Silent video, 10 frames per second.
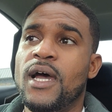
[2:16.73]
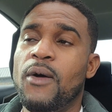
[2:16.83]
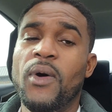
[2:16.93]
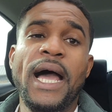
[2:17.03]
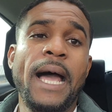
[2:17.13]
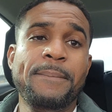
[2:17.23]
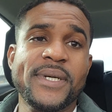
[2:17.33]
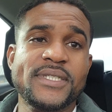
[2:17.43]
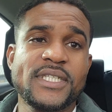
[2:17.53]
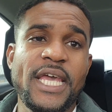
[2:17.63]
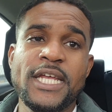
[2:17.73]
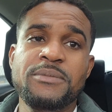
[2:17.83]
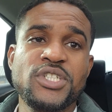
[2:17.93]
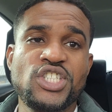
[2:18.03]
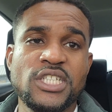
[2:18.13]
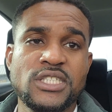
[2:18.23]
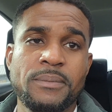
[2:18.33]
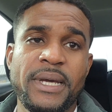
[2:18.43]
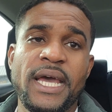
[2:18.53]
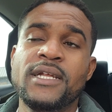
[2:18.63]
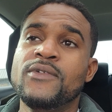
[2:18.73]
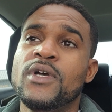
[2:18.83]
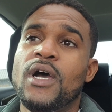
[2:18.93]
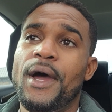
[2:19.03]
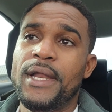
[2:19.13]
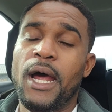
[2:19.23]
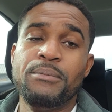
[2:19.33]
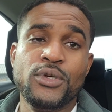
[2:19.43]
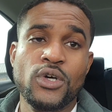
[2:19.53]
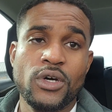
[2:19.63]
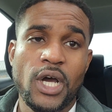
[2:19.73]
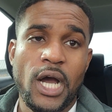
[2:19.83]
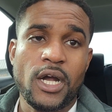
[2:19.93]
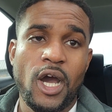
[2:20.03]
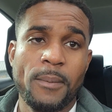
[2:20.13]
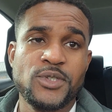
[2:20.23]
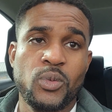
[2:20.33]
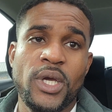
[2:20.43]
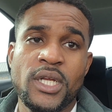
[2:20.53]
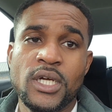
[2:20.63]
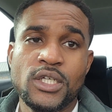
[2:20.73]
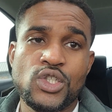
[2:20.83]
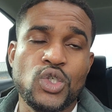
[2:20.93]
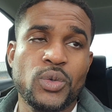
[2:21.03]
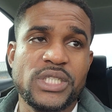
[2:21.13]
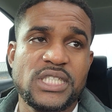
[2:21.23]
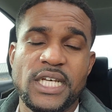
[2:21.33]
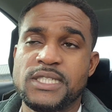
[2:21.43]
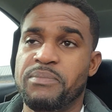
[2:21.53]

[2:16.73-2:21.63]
And what happens? KDB shits the bed, and now Bruno comes with 2 assists.